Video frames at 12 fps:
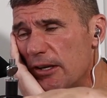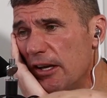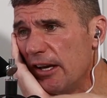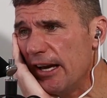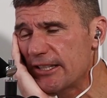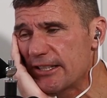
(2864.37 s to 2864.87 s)

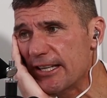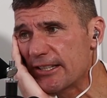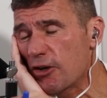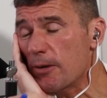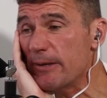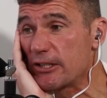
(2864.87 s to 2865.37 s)
It's got
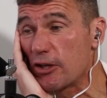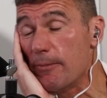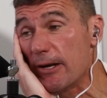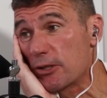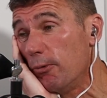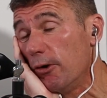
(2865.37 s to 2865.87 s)
to be so
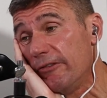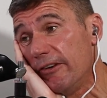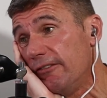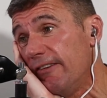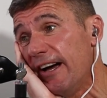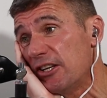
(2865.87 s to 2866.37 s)
much more of an
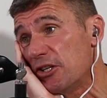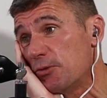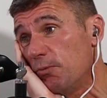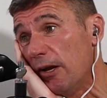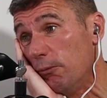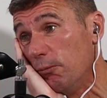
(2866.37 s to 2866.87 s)
advantage,
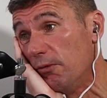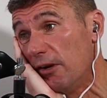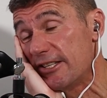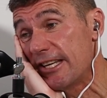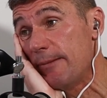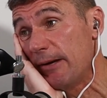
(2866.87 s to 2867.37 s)
like
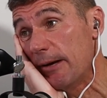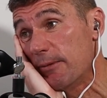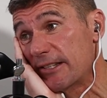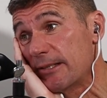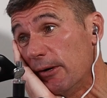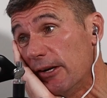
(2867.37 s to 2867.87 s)
teaming up with
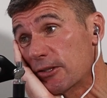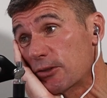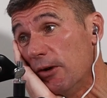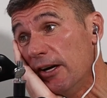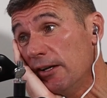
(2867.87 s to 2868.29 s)
someone else, right?